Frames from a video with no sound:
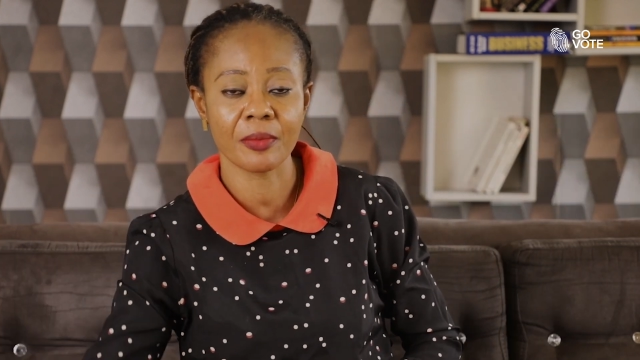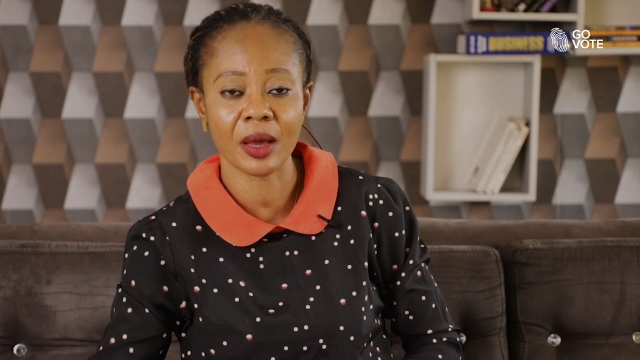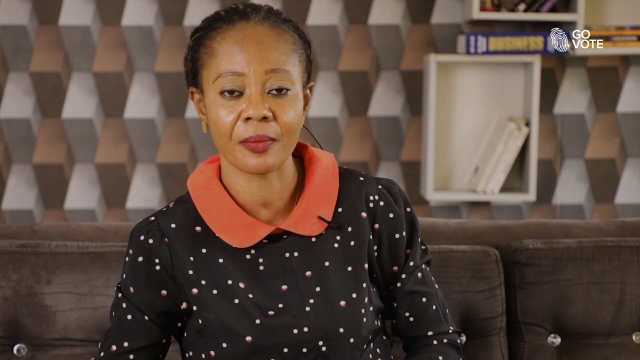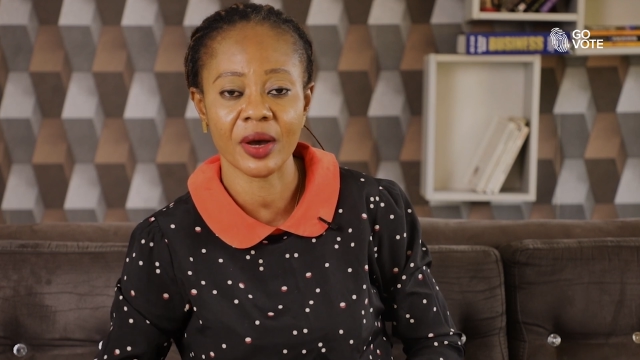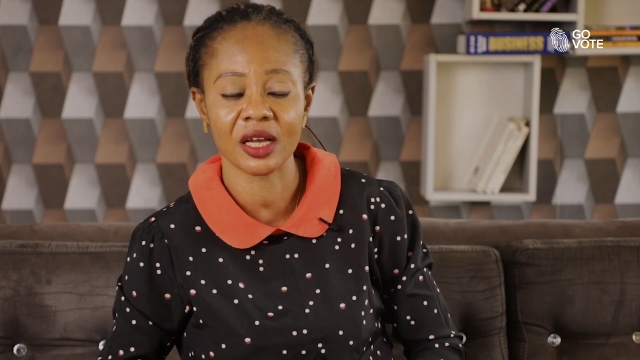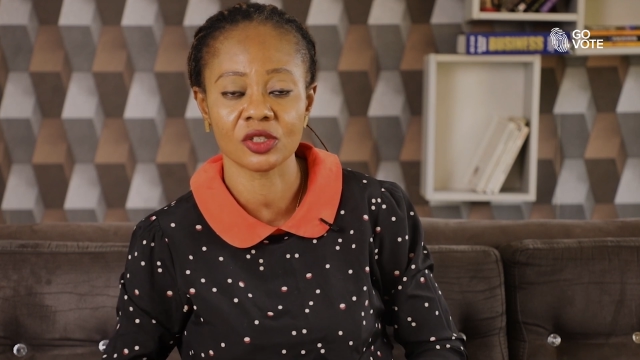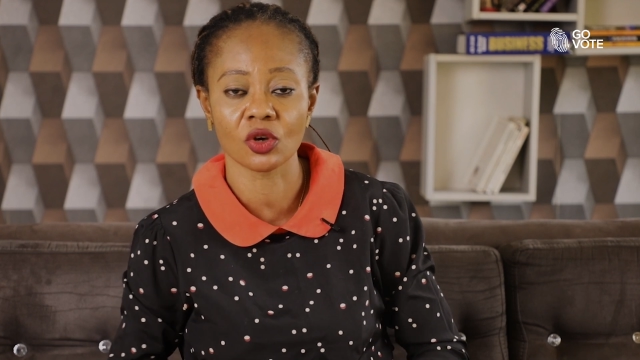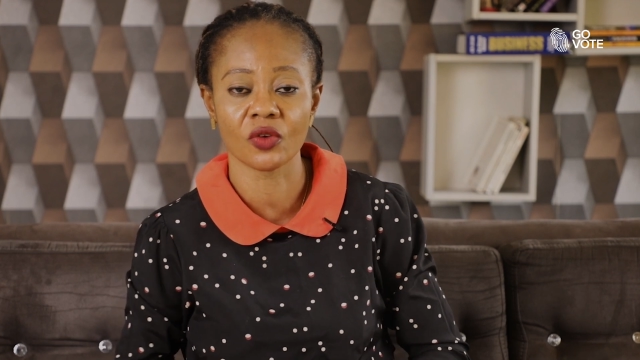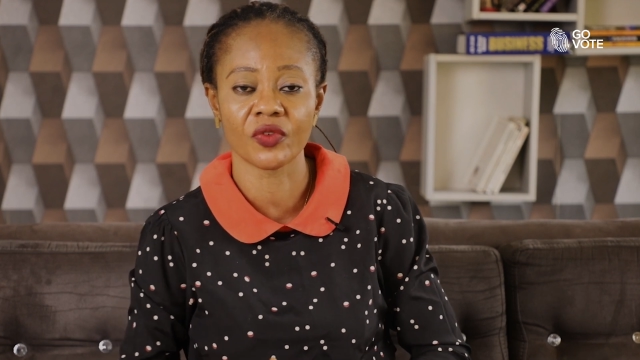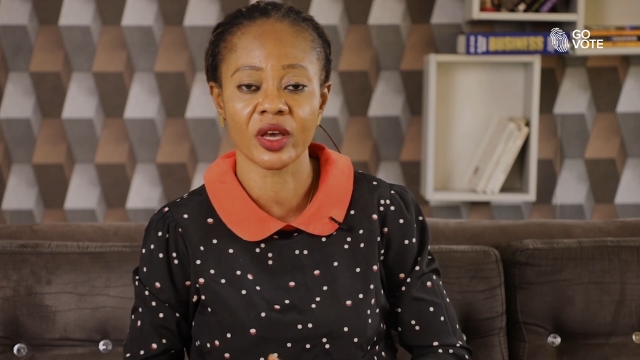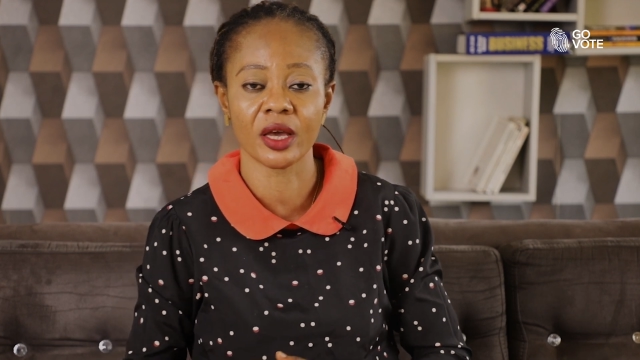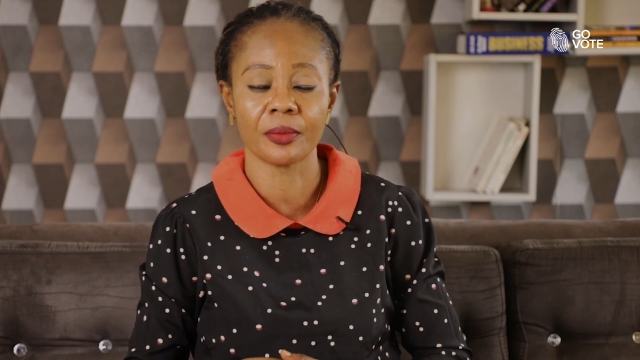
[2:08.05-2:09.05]
members
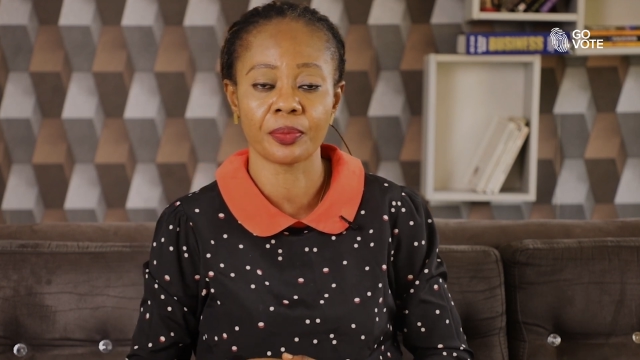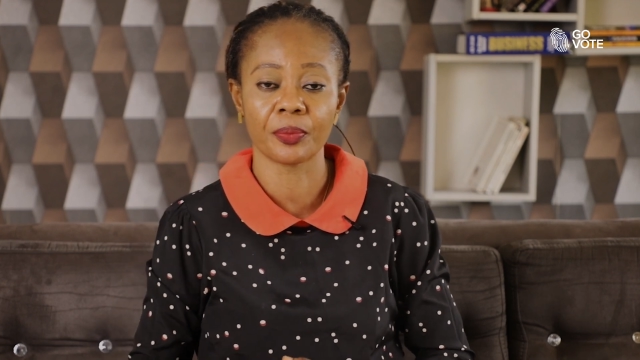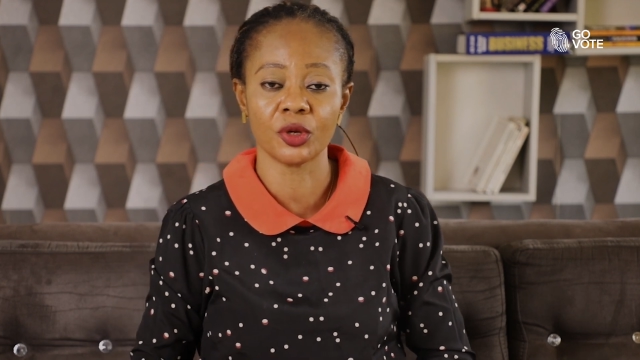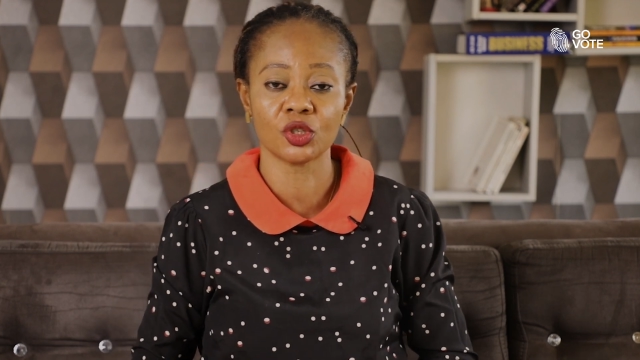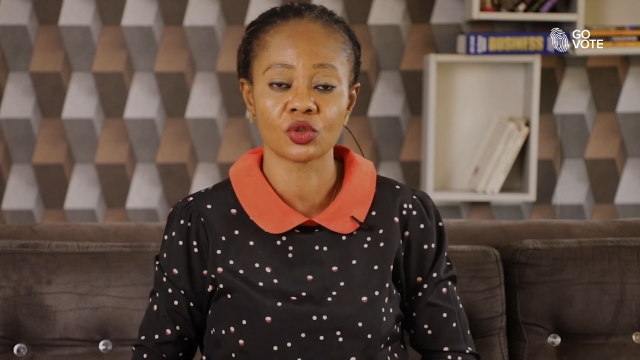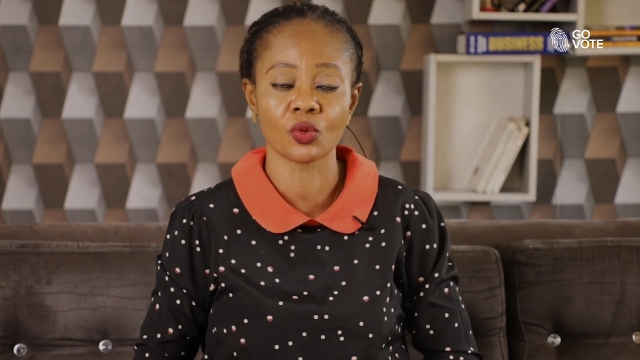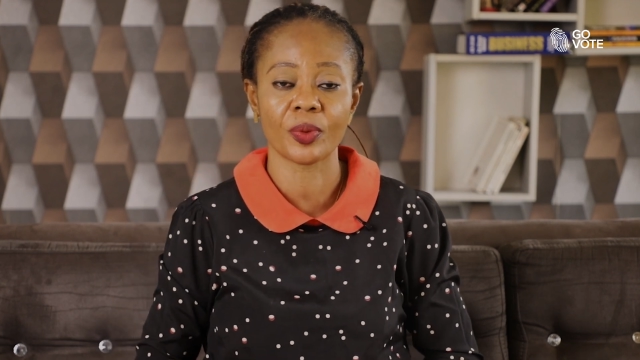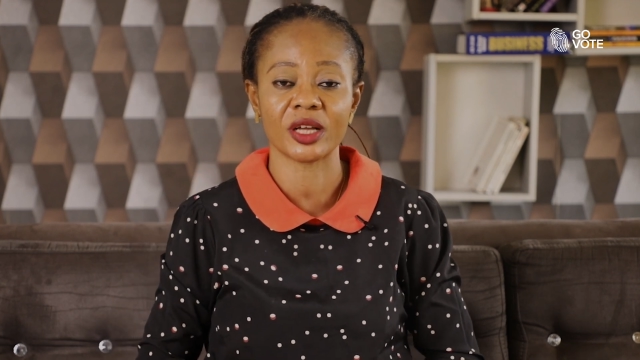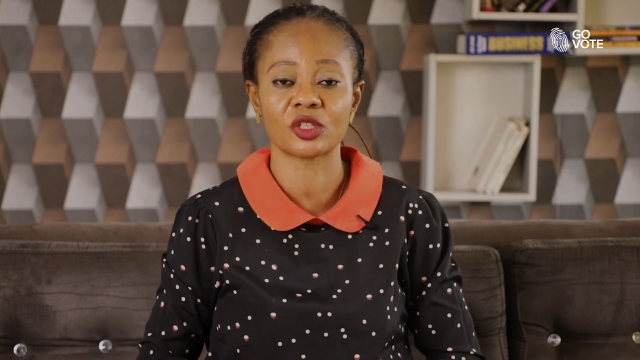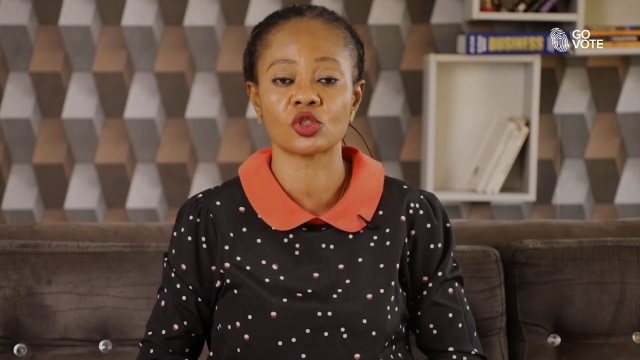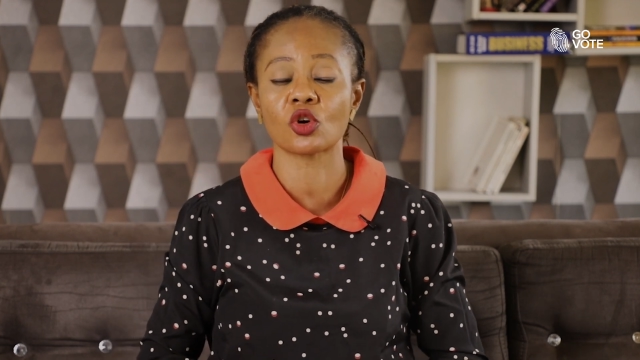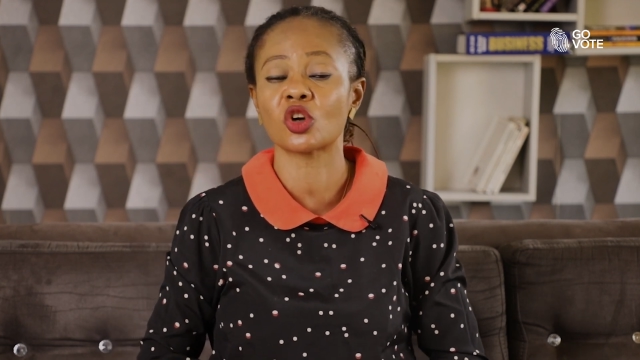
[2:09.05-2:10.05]
of political
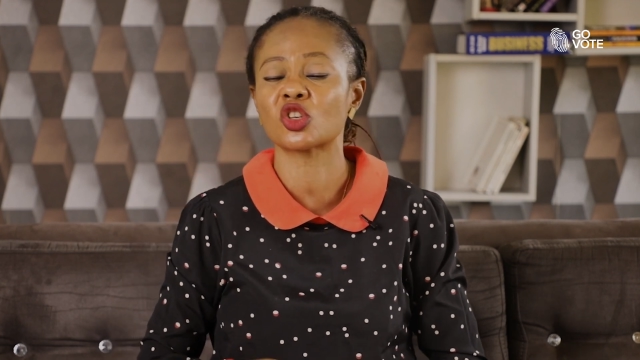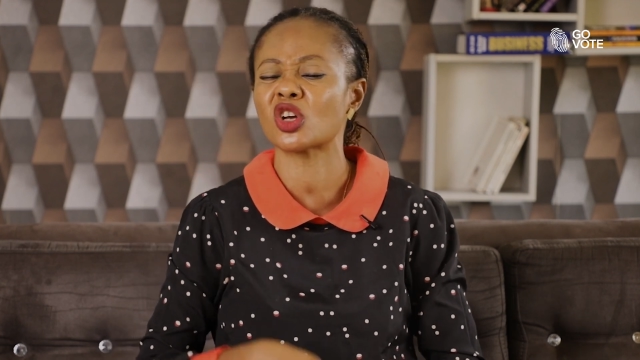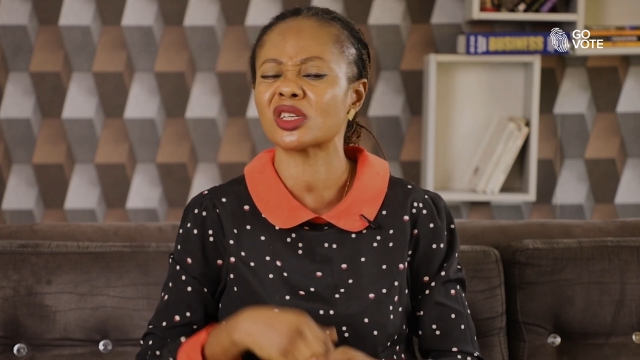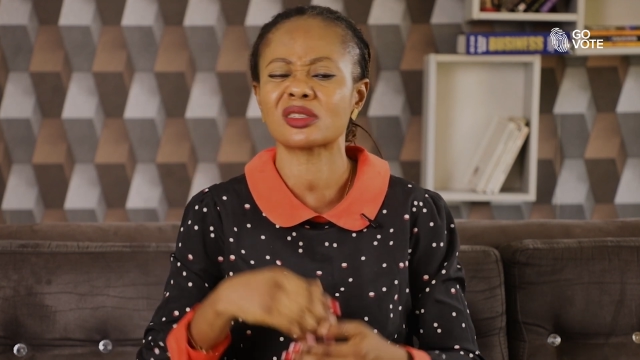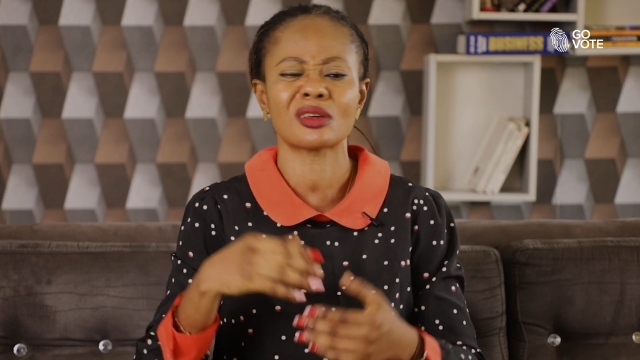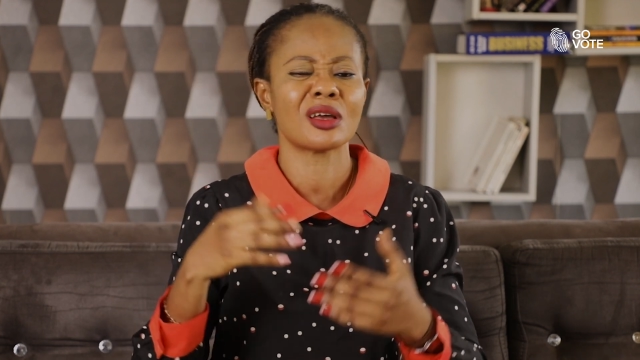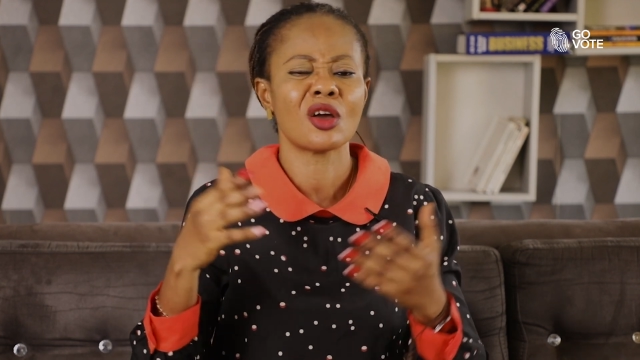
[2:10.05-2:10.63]
parties, or just